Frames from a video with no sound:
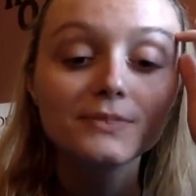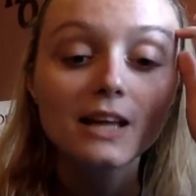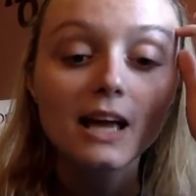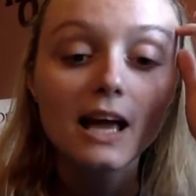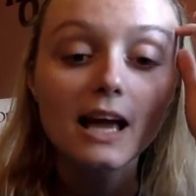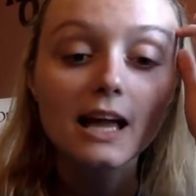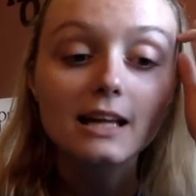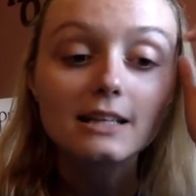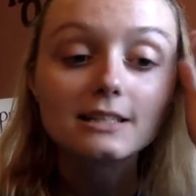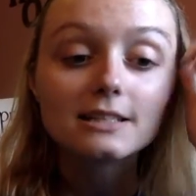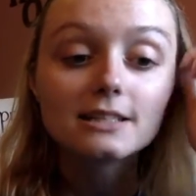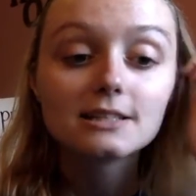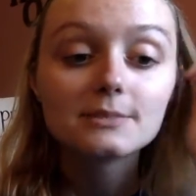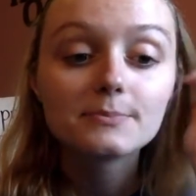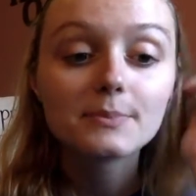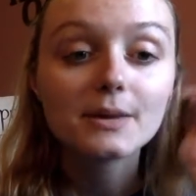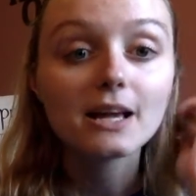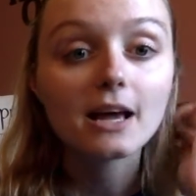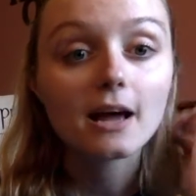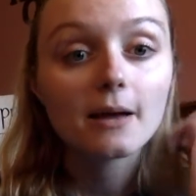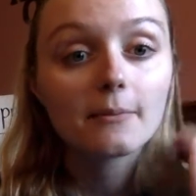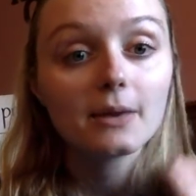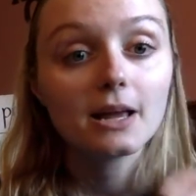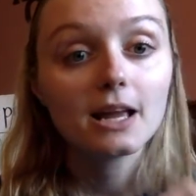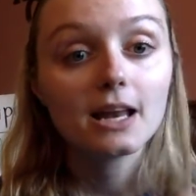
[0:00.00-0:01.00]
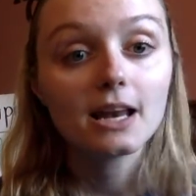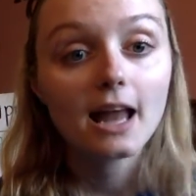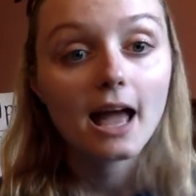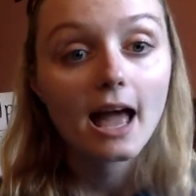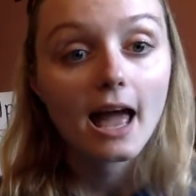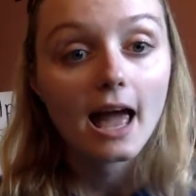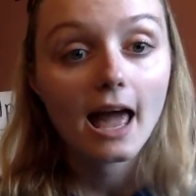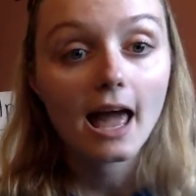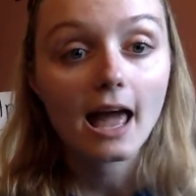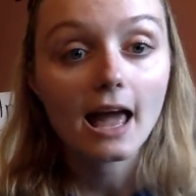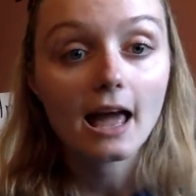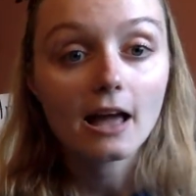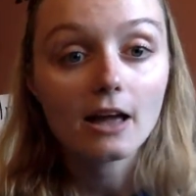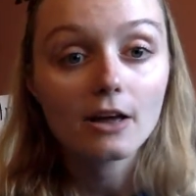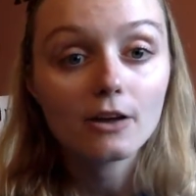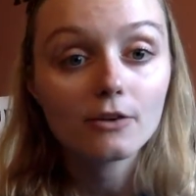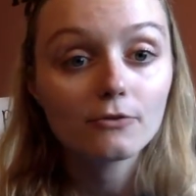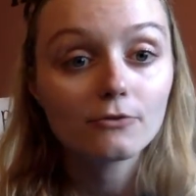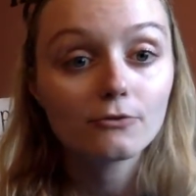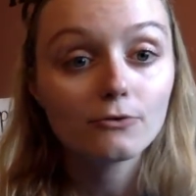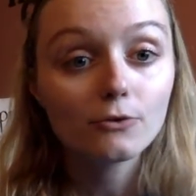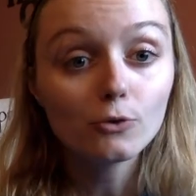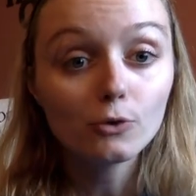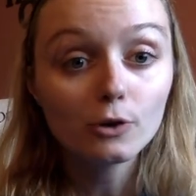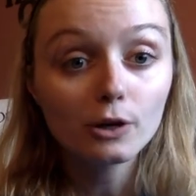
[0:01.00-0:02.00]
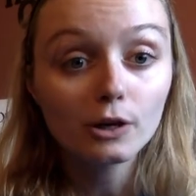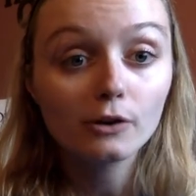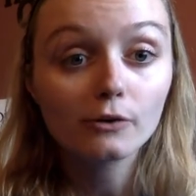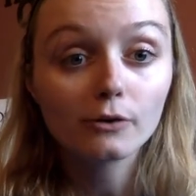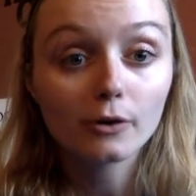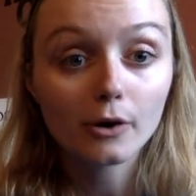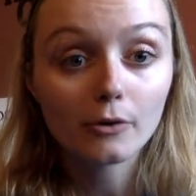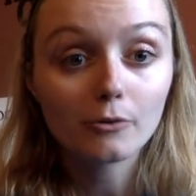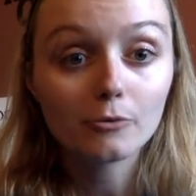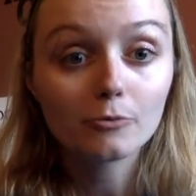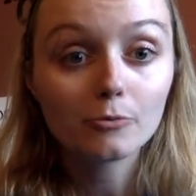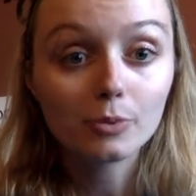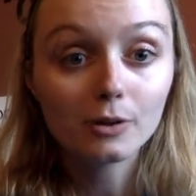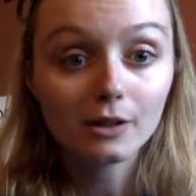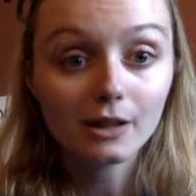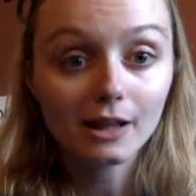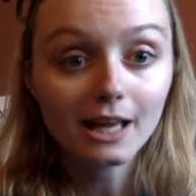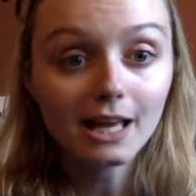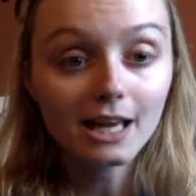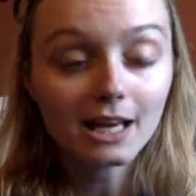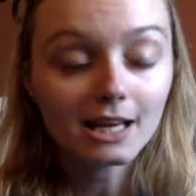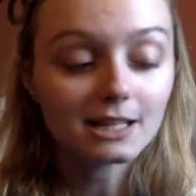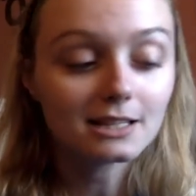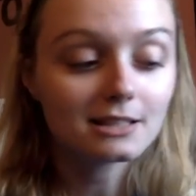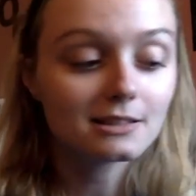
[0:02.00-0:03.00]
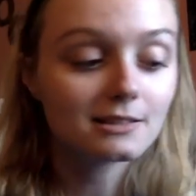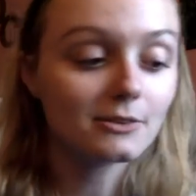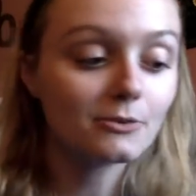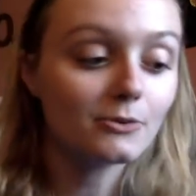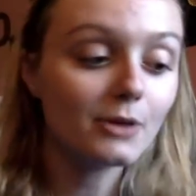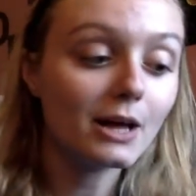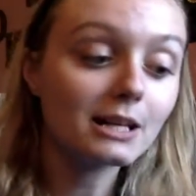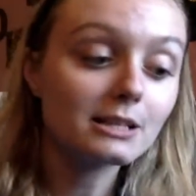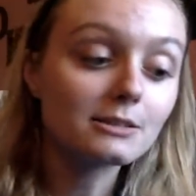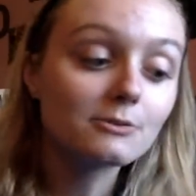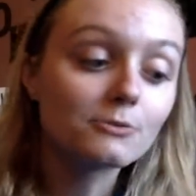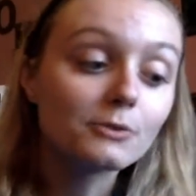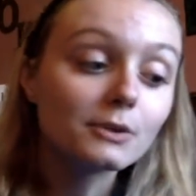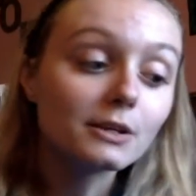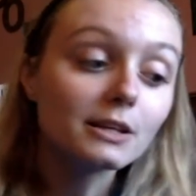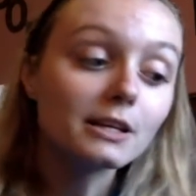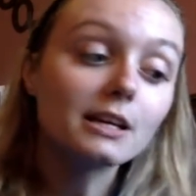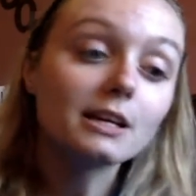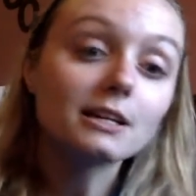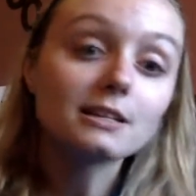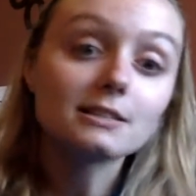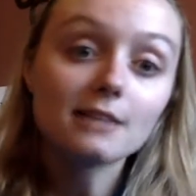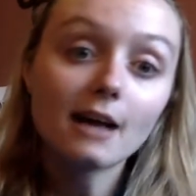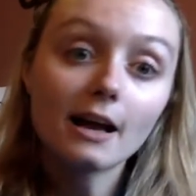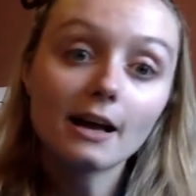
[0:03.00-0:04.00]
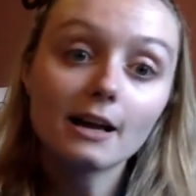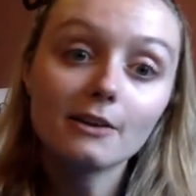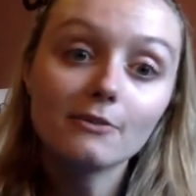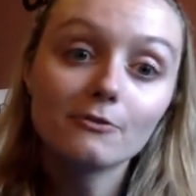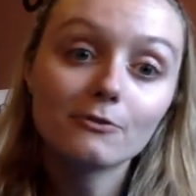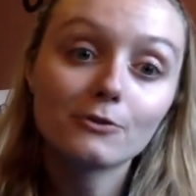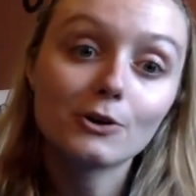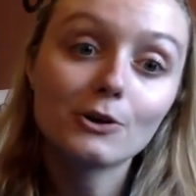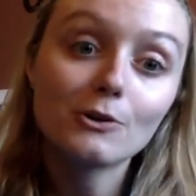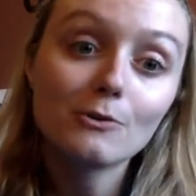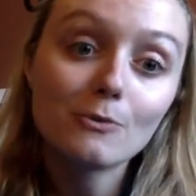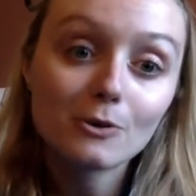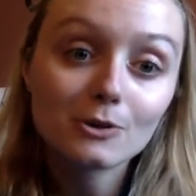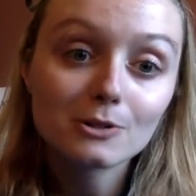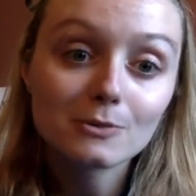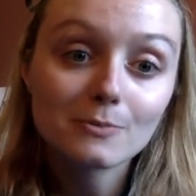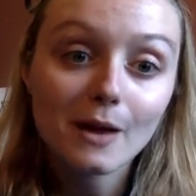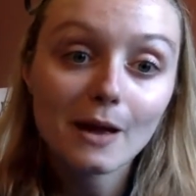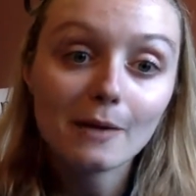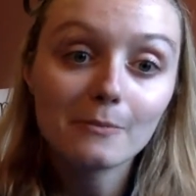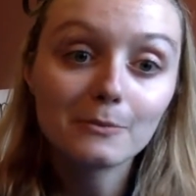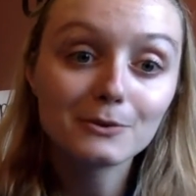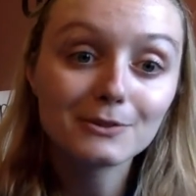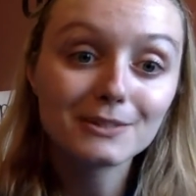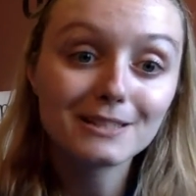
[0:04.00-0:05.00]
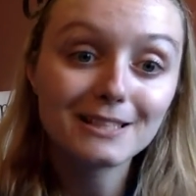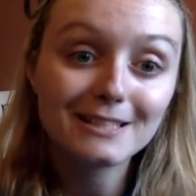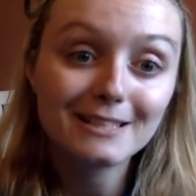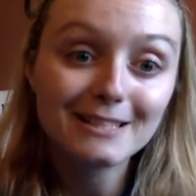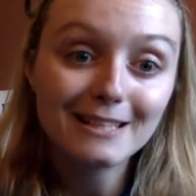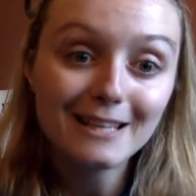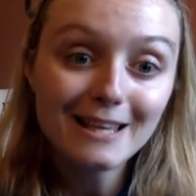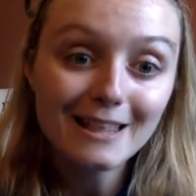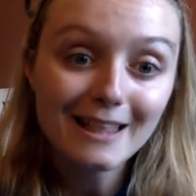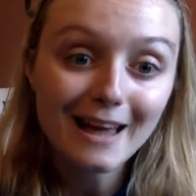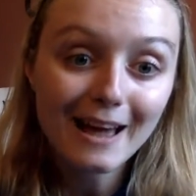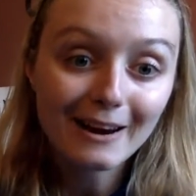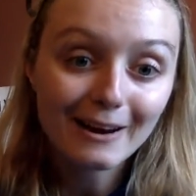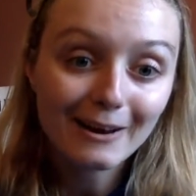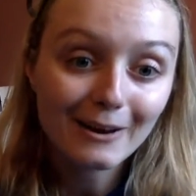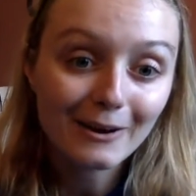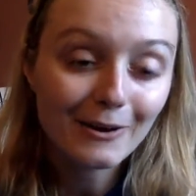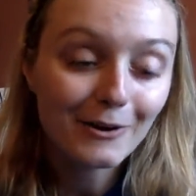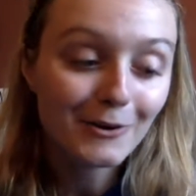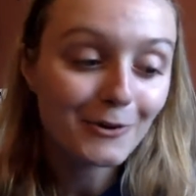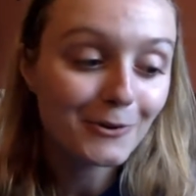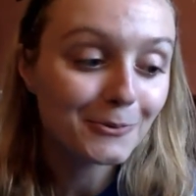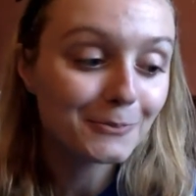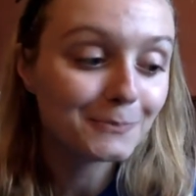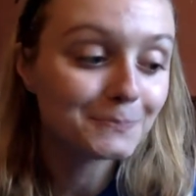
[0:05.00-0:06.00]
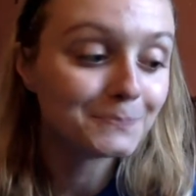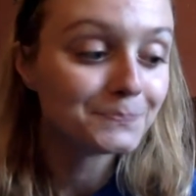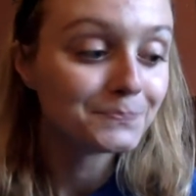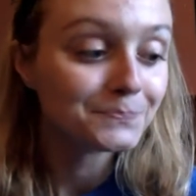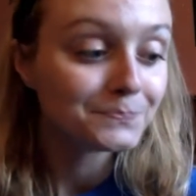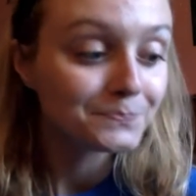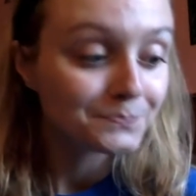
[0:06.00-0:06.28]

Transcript: as it's becoming a fully grown plant. So that's really exciting for you all to be able to see that at home.